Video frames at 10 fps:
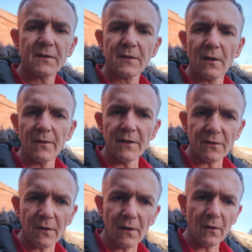So these
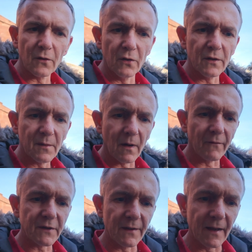are good.
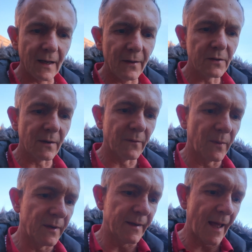Obviously they allow you to have the
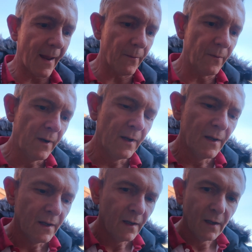window down
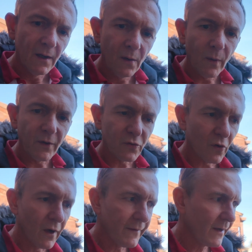when you're
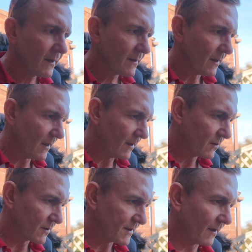driving. It
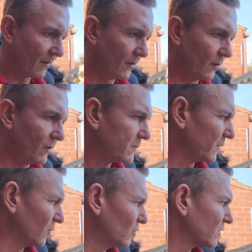cuts down on the noise,
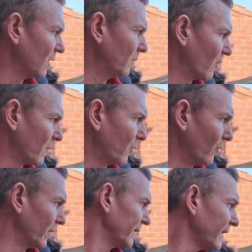but also more
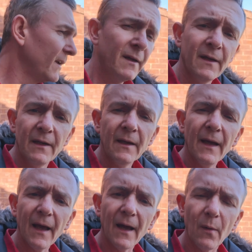importantly,
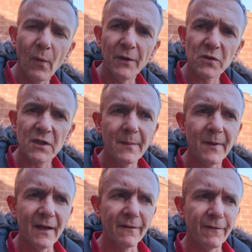when you're
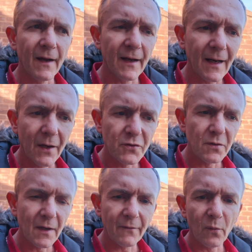sleeping in the van, it allows you
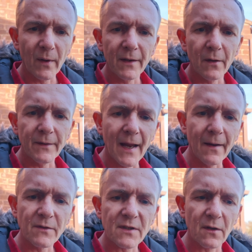to have the window
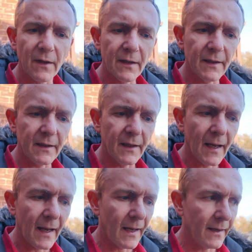down slightly
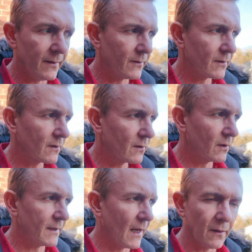and
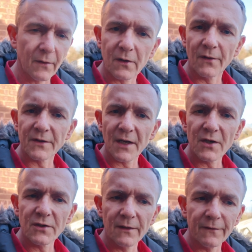cut down on the
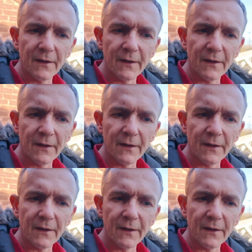condensation in the